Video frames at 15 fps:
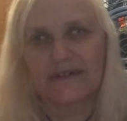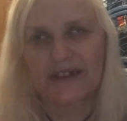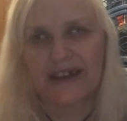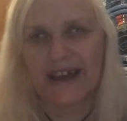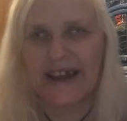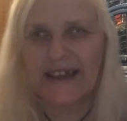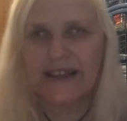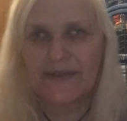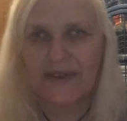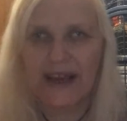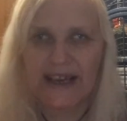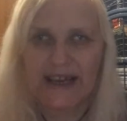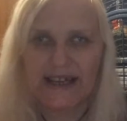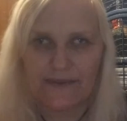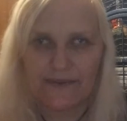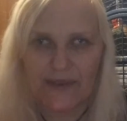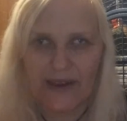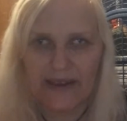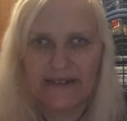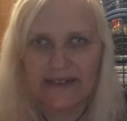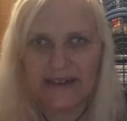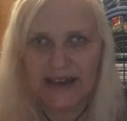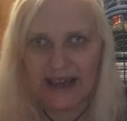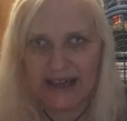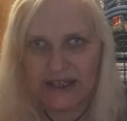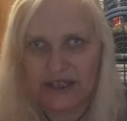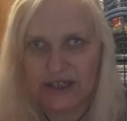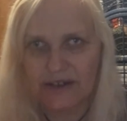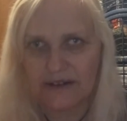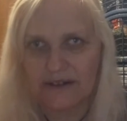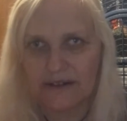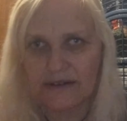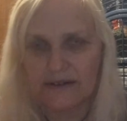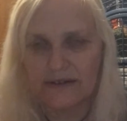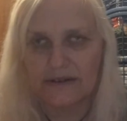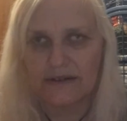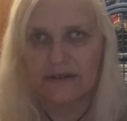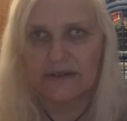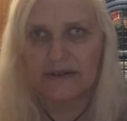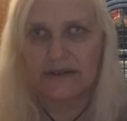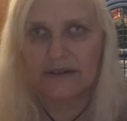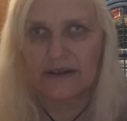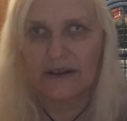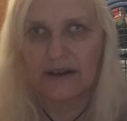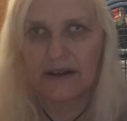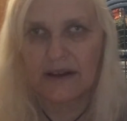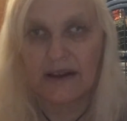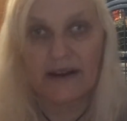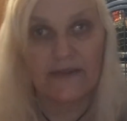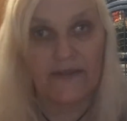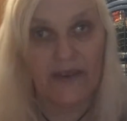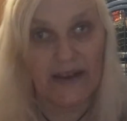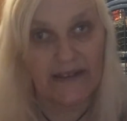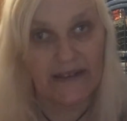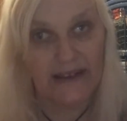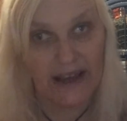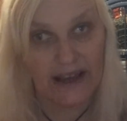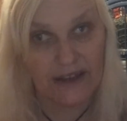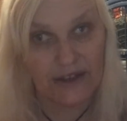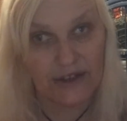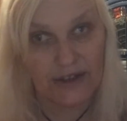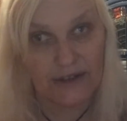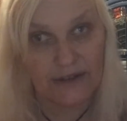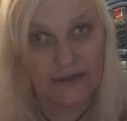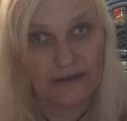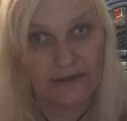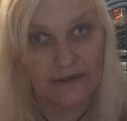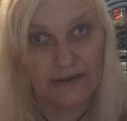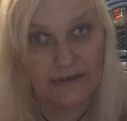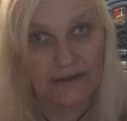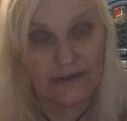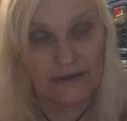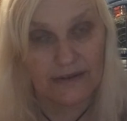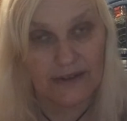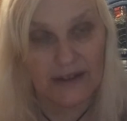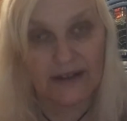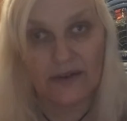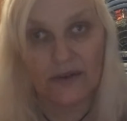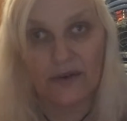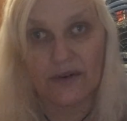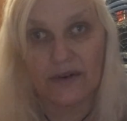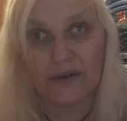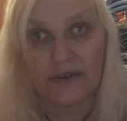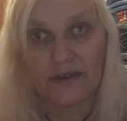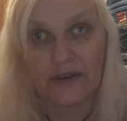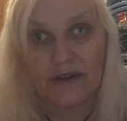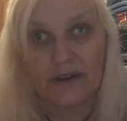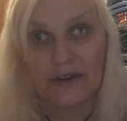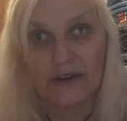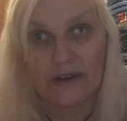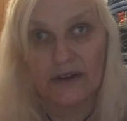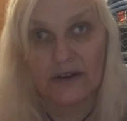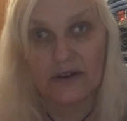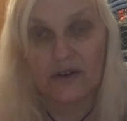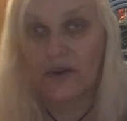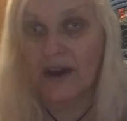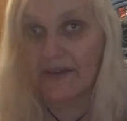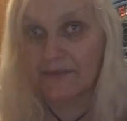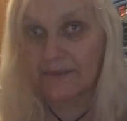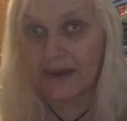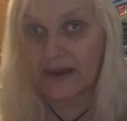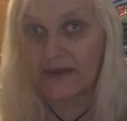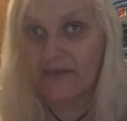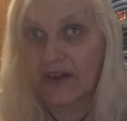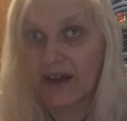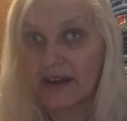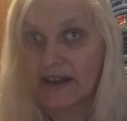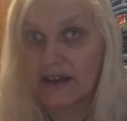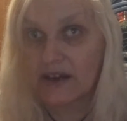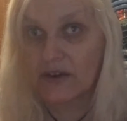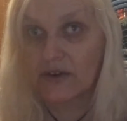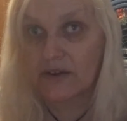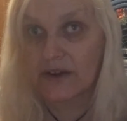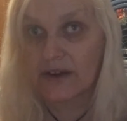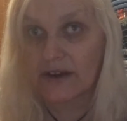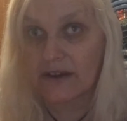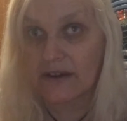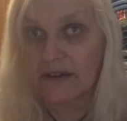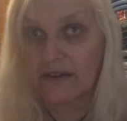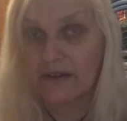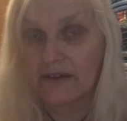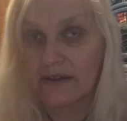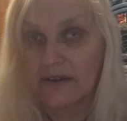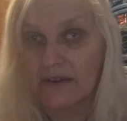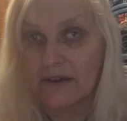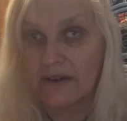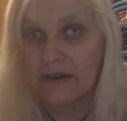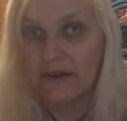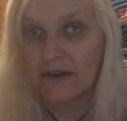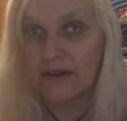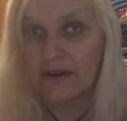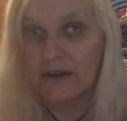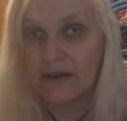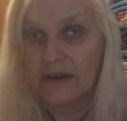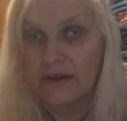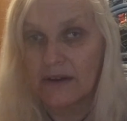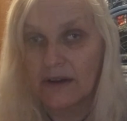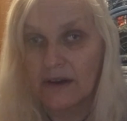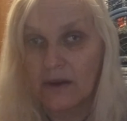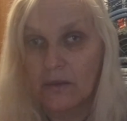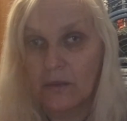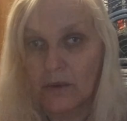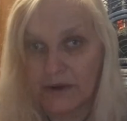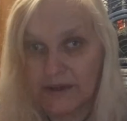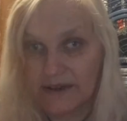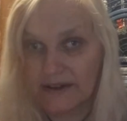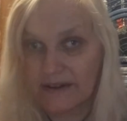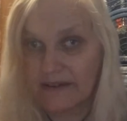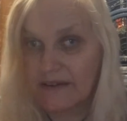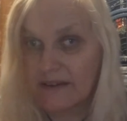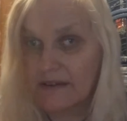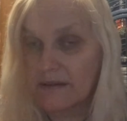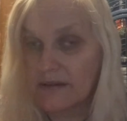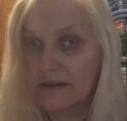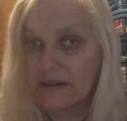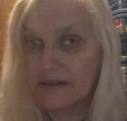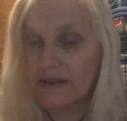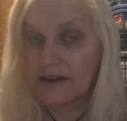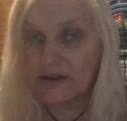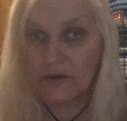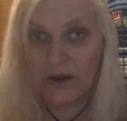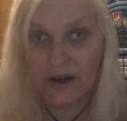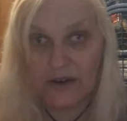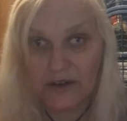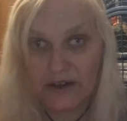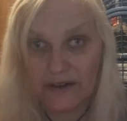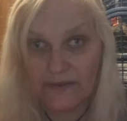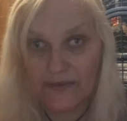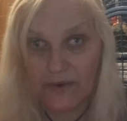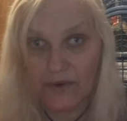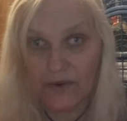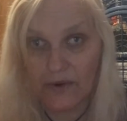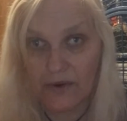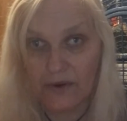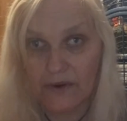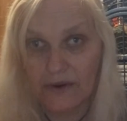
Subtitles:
kind of like an investigation. An investigation, said the horse. You have me very curious. What it is that you're looking for?